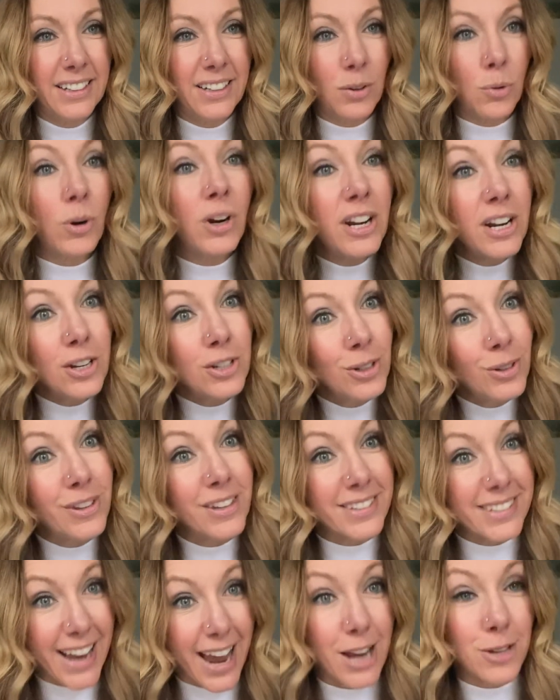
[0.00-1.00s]
We're going to do
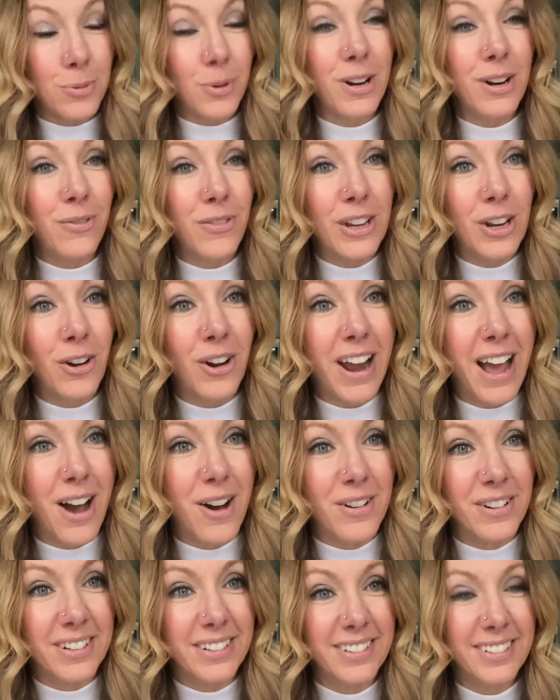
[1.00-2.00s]
this, guys. We're going to figure it
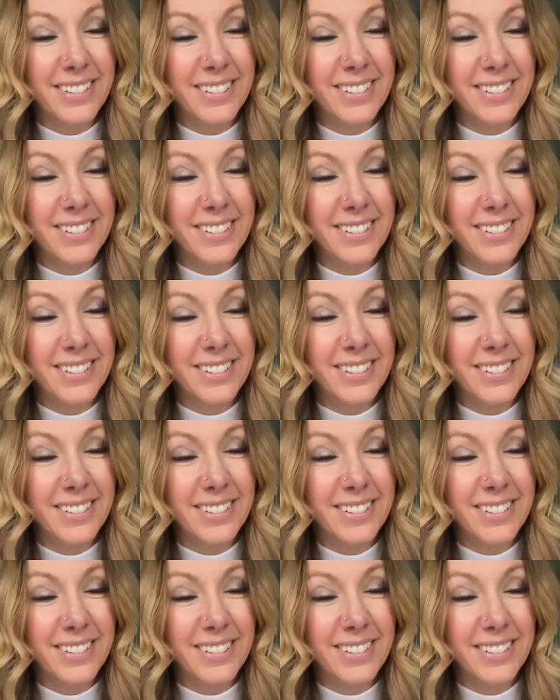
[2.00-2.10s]
out.